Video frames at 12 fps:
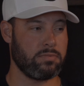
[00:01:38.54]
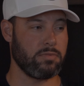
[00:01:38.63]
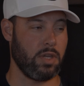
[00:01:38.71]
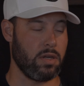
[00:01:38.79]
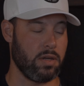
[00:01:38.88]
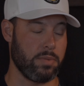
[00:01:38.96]

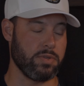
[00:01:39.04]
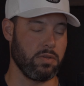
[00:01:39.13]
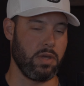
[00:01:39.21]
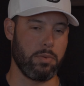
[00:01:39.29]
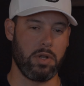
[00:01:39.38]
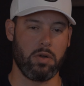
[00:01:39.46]
Yeah,
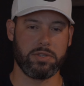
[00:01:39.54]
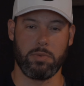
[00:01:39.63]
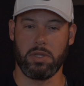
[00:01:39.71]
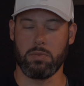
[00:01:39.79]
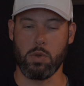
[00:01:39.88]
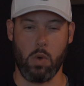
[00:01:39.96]
absolutely. I mean,
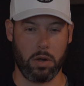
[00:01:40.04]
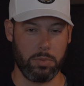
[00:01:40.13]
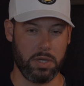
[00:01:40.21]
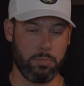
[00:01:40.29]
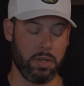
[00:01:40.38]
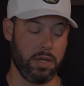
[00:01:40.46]
ultimately, we want to be
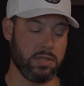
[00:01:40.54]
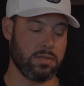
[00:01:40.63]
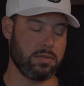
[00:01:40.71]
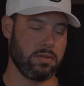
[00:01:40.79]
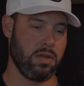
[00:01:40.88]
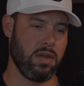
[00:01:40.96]
a
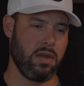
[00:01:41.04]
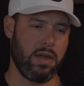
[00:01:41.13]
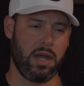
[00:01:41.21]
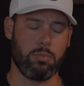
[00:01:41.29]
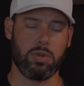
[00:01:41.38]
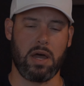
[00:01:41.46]
place
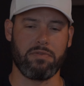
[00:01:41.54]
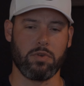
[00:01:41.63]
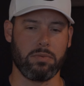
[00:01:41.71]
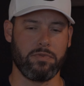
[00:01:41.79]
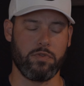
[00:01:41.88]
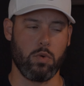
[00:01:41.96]
and a
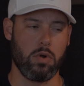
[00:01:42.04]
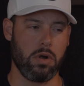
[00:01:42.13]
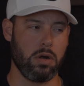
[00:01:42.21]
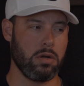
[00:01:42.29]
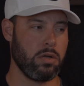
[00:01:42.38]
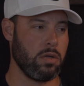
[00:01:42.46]
platform
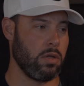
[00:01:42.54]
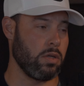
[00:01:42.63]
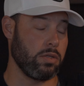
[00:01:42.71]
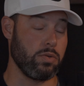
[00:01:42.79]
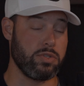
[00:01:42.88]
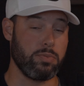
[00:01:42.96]
for
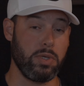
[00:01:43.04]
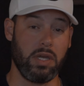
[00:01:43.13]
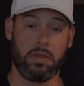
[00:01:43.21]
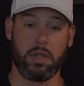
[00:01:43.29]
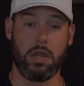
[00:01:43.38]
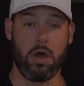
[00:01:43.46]
you to be
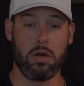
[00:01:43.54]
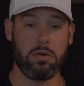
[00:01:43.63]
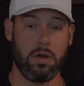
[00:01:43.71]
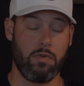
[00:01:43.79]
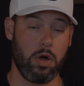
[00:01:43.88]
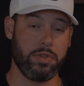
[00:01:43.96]
in the know
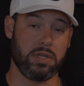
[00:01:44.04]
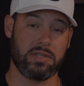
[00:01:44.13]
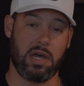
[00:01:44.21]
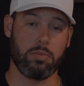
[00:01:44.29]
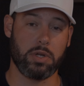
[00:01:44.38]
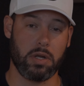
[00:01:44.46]
of all things
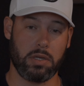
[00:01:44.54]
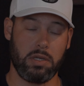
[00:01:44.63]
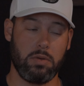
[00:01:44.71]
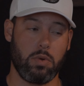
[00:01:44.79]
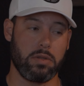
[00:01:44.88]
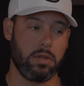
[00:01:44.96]

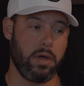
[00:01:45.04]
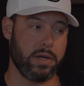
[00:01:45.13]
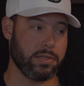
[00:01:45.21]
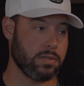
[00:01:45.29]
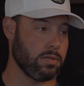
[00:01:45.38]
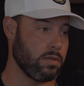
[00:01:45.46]
Albuquerque, whether
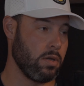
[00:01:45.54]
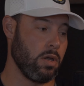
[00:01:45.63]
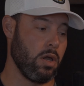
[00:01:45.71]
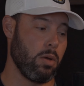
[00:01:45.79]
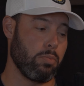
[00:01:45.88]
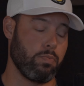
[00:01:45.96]
that's
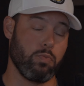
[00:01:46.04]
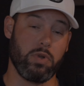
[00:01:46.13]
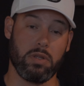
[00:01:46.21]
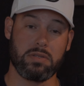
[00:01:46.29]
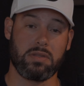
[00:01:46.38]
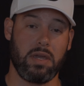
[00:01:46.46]

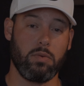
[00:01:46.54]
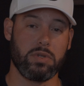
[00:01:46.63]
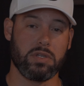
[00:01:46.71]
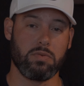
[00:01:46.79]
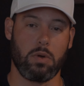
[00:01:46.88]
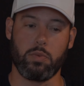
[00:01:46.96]
real estate, which
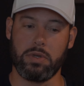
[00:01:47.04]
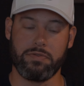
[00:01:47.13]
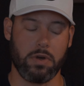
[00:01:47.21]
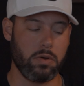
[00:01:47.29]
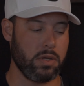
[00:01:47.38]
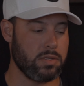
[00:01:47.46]
is what we
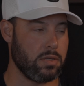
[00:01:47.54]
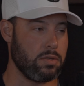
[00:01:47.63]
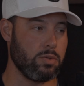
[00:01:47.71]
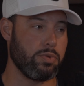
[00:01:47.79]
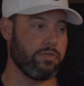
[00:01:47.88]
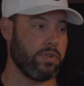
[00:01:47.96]
focus and
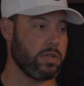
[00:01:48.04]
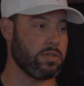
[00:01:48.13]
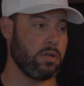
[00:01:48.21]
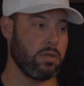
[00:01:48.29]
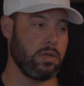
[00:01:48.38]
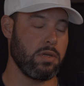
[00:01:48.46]
do
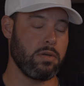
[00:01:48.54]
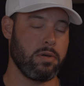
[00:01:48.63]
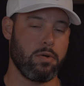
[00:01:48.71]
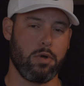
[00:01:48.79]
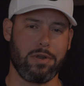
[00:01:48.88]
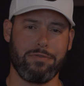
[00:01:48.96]
professionally,
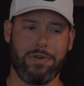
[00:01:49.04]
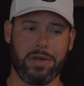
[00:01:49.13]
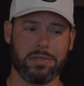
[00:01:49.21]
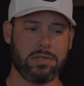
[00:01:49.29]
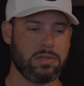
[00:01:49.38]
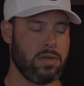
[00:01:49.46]
right. or
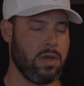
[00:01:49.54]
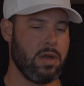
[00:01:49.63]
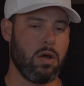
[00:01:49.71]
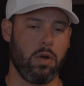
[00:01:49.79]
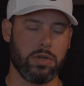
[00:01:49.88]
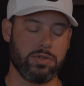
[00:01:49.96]
events,
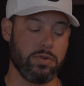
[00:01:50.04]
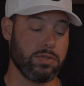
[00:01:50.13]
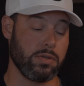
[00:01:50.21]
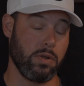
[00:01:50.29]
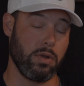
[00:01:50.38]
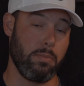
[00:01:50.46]
or
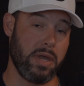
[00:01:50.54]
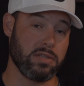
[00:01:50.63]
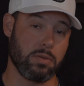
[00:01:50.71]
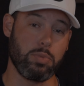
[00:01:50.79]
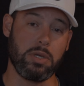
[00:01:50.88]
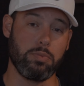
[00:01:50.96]
introducing you to
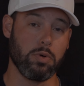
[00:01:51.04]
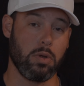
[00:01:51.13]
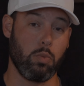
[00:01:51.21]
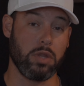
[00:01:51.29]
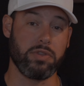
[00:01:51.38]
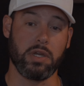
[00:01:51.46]
amazing people
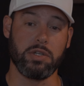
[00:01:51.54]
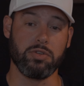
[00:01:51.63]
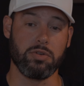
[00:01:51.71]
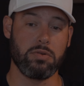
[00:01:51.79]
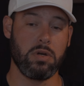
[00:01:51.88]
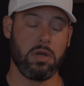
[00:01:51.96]
and what they
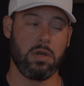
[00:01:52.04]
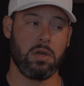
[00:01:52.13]
do.